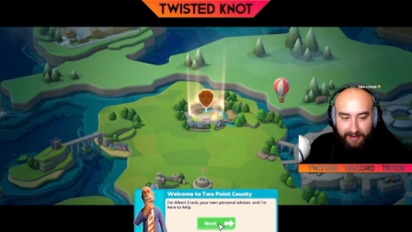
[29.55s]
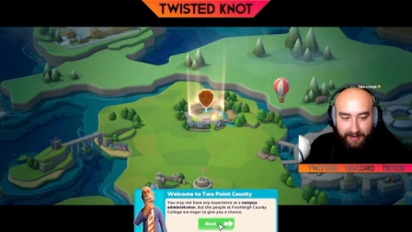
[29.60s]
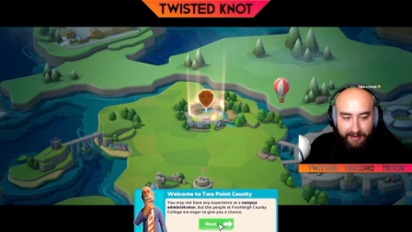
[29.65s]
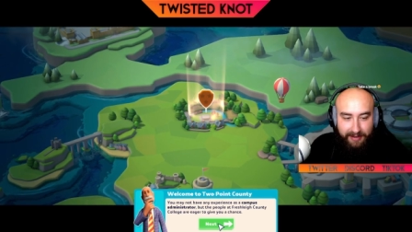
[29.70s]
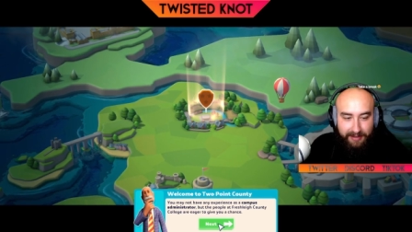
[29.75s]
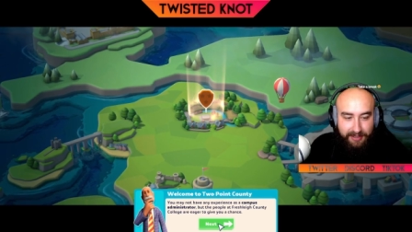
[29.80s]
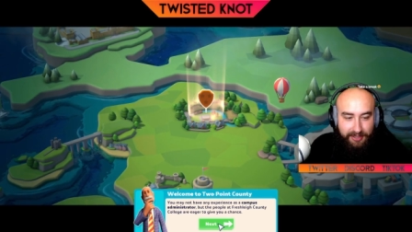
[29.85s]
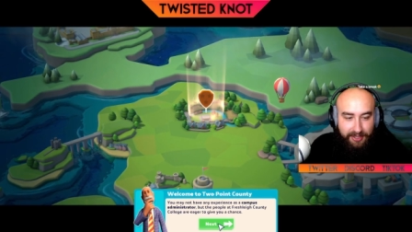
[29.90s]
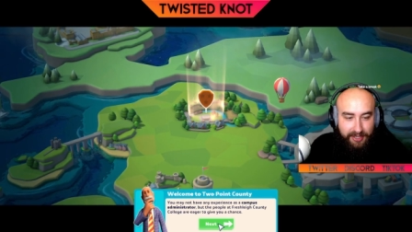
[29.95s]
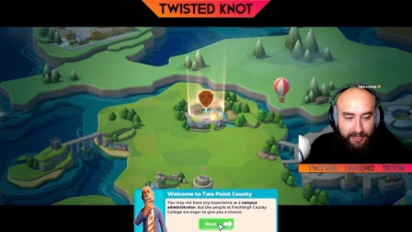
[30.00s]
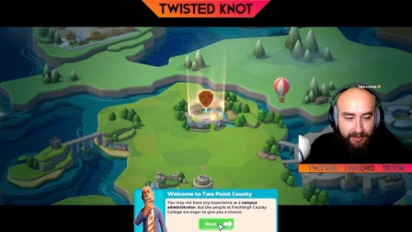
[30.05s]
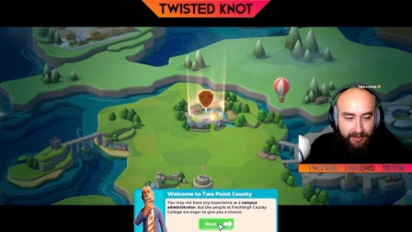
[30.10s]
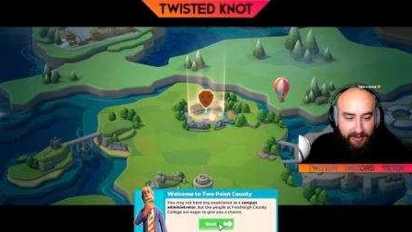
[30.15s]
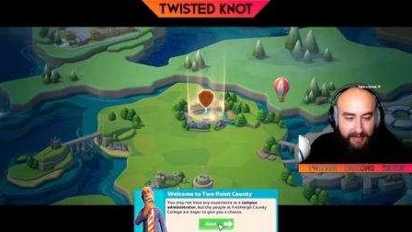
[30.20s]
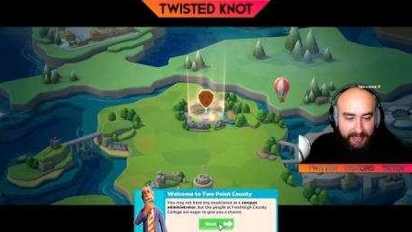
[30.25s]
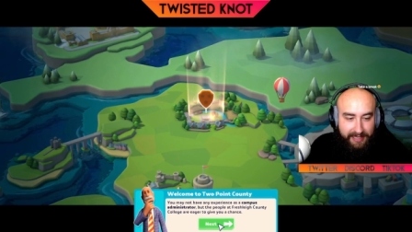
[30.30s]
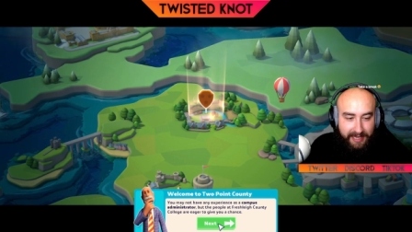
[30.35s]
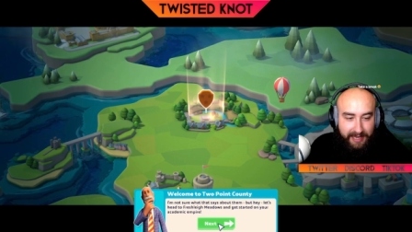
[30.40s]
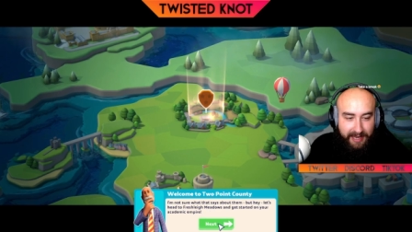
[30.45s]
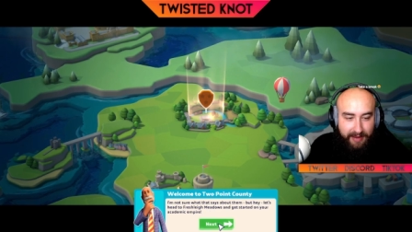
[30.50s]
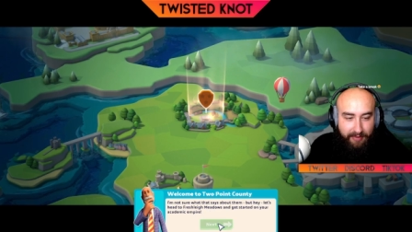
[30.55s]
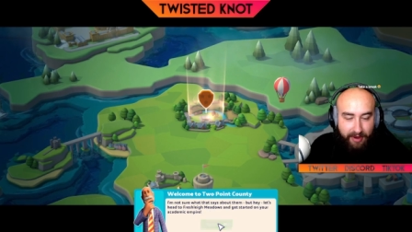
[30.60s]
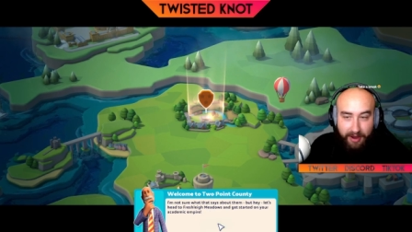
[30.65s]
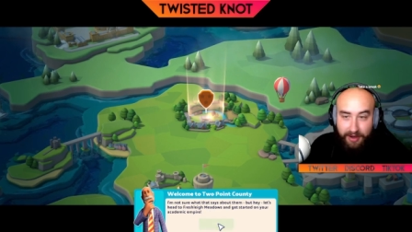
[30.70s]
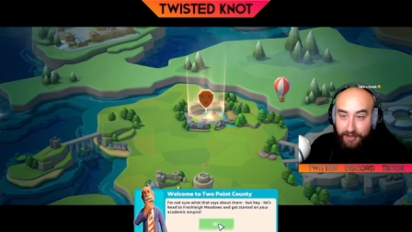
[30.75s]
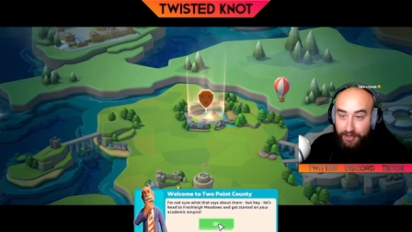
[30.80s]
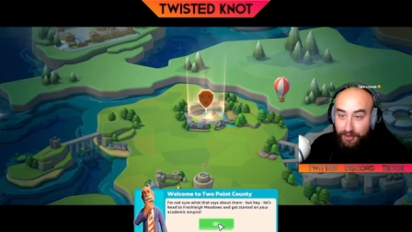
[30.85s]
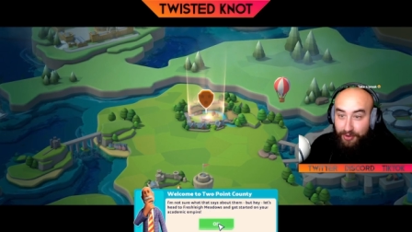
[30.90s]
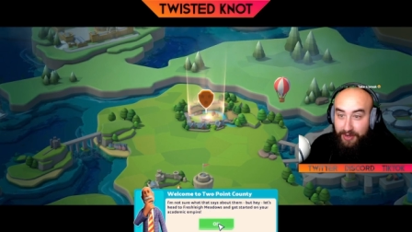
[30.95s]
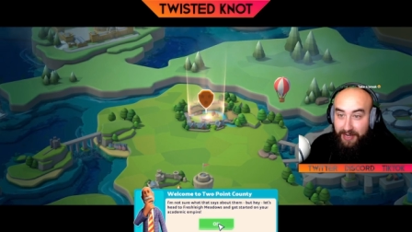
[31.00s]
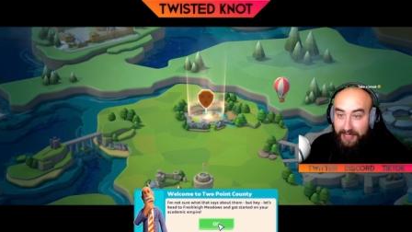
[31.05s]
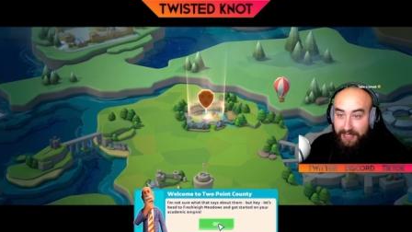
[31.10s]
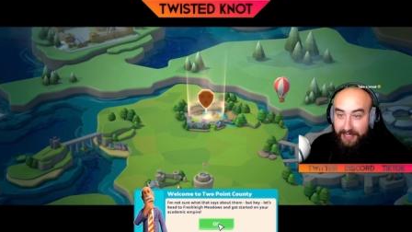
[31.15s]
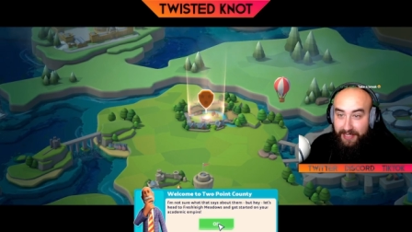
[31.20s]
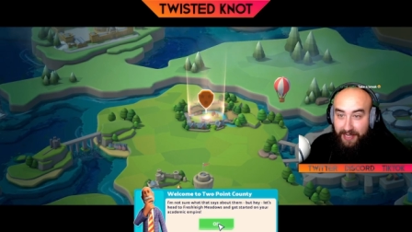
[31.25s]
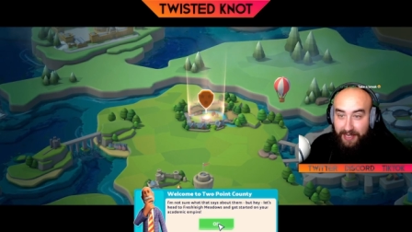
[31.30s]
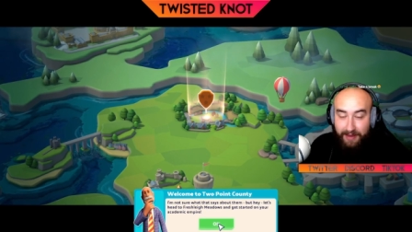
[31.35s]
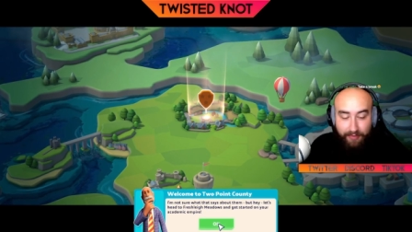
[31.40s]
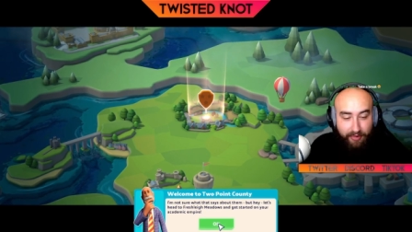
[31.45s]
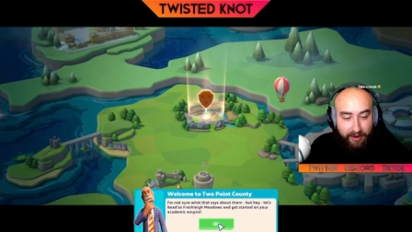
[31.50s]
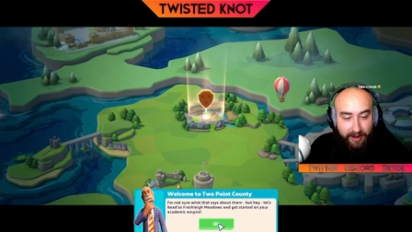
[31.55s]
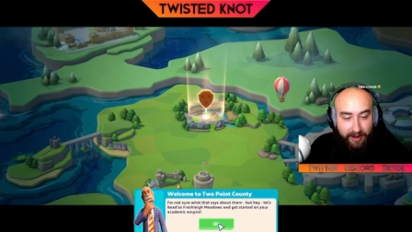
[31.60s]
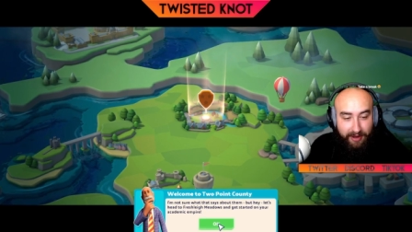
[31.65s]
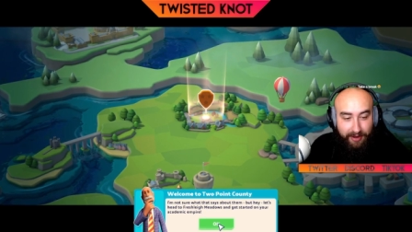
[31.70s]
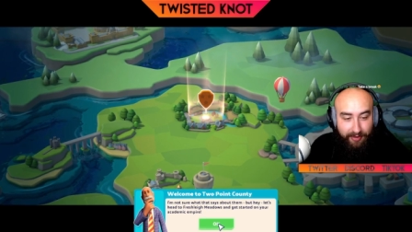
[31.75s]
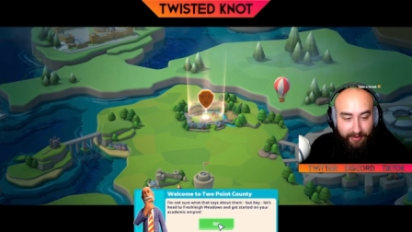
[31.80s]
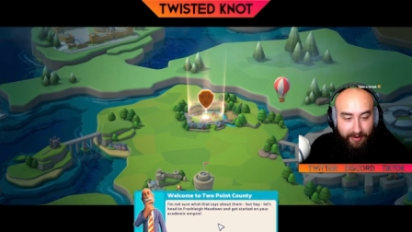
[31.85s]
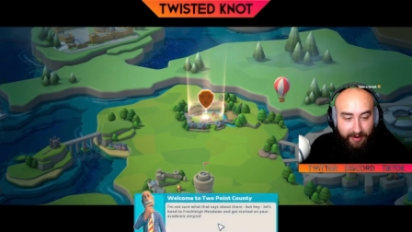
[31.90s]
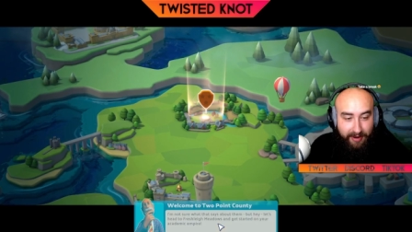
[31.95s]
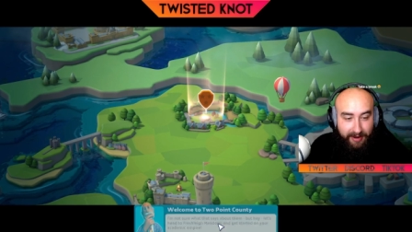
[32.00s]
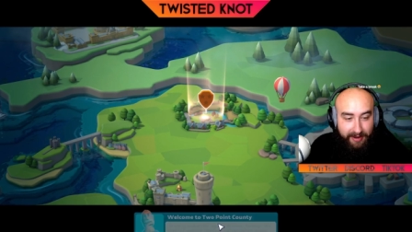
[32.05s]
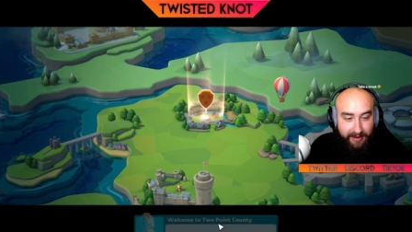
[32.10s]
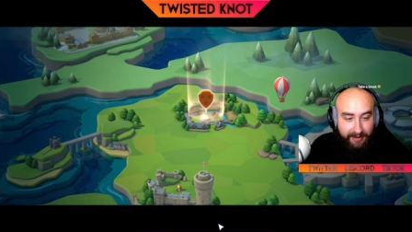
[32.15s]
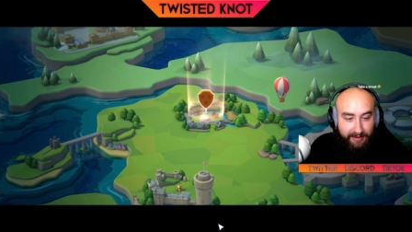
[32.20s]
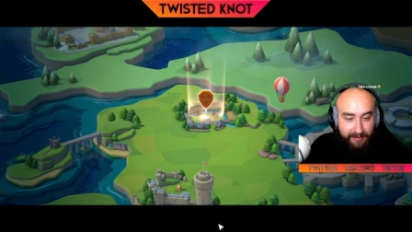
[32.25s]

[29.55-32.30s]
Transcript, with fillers: Nice chill day. Take a break. I do need to take a break. You're right.